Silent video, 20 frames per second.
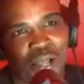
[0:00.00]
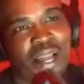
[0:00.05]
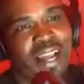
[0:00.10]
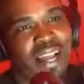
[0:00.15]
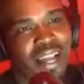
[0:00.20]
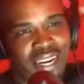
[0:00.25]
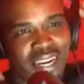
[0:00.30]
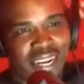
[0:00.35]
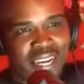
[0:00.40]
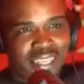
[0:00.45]

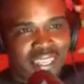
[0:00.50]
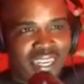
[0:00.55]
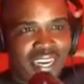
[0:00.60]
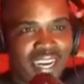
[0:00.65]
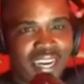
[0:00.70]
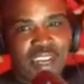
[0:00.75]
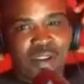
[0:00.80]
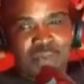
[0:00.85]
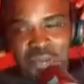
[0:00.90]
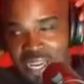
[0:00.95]
Let's get
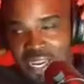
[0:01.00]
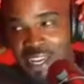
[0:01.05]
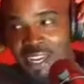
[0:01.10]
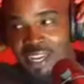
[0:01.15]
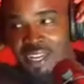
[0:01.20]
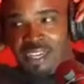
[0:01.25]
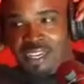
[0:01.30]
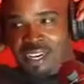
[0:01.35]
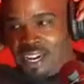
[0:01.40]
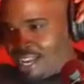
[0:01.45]
it,
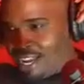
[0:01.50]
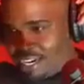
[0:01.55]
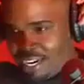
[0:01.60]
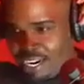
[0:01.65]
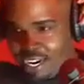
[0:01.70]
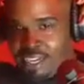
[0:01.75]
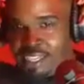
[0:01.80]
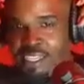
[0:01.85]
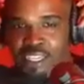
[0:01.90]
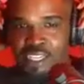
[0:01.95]
man.
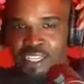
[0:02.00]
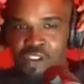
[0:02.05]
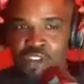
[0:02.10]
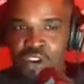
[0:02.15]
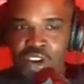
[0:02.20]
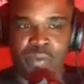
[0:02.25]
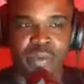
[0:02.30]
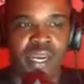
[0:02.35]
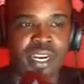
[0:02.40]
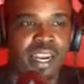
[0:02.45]
Let's, you know
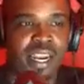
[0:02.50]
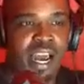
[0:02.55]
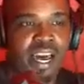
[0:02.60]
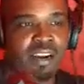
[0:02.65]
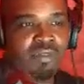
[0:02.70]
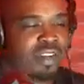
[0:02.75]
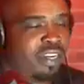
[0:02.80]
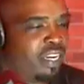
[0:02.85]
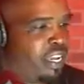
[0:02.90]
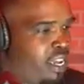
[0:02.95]
what I mean? A lot of
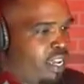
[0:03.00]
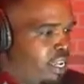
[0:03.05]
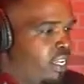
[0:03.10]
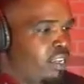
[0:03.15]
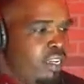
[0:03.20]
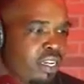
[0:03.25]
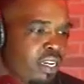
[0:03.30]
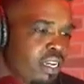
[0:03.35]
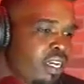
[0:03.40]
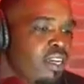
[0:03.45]
it now,
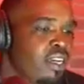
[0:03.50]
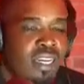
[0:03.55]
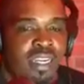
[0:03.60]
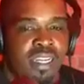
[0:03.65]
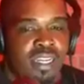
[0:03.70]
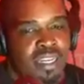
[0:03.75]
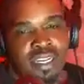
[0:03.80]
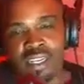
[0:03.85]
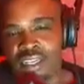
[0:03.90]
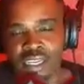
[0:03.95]

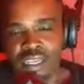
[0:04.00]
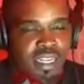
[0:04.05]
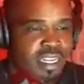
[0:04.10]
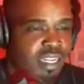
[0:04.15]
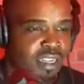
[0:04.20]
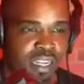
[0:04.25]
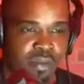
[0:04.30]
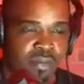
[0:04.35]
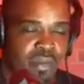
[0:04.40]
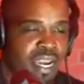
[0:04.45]

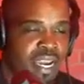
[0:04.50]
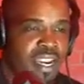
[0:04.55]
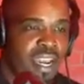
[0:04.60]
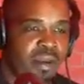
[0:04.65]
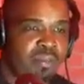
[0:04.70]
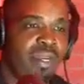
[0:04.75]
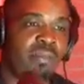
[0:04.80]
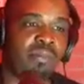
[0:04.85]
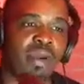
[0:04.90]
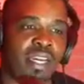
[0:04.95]
it might not
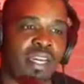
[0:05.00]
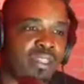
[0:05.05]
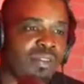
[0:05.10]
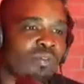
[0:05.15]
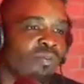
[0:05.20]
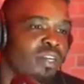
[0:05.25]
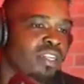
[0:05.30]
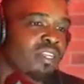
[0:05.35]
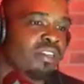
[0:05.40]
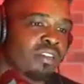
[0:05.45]
be messing
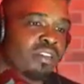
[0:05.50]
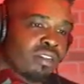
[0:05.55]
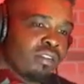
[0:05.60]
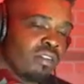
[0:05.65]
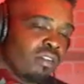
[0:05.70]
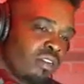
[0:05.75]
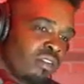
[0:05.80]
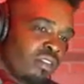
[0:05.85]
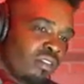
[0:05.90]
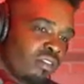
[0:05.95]
with you.
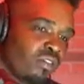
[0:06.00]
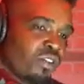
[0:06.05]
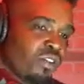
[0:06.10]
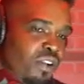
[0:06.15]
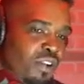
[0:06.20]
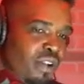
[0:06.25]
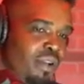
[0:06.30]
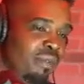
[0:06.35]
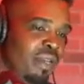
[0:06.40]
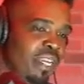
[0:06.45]
You know
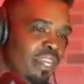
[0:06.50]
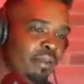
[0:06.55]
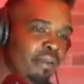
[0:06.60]
what I mean?